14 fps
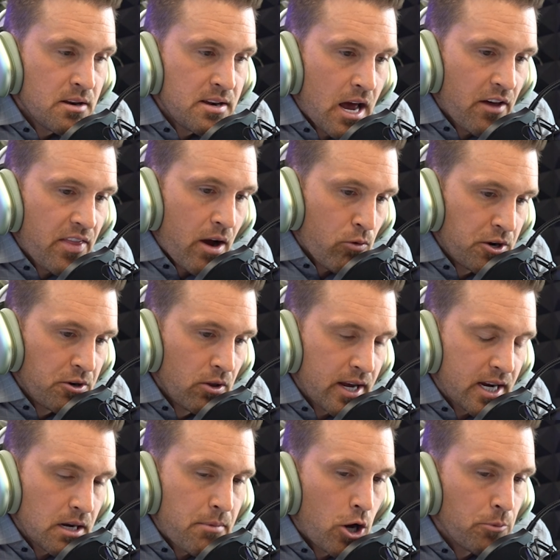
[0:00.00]
Now that rental
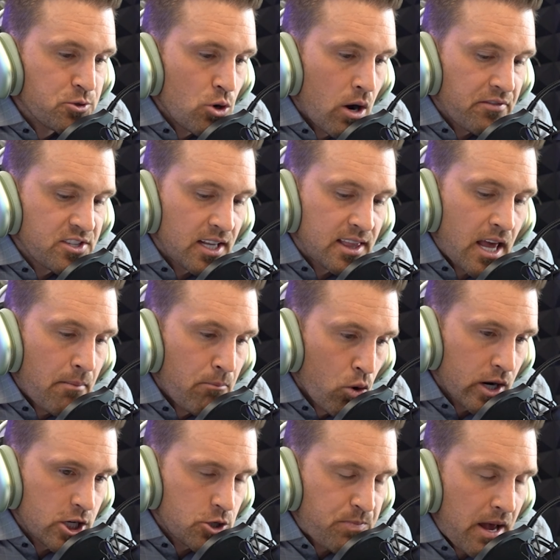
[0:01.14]
income helps you offset that
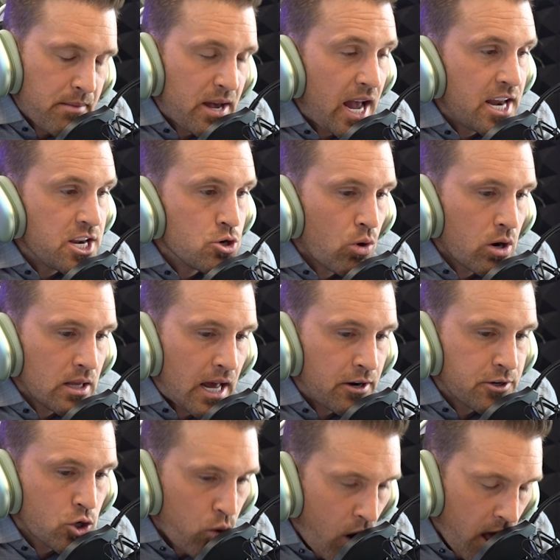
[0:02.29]
mortgage payment, and you are
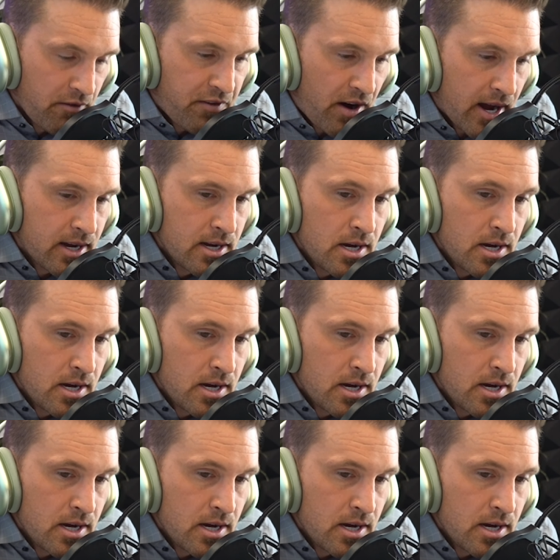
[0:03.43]
allowed to qualify.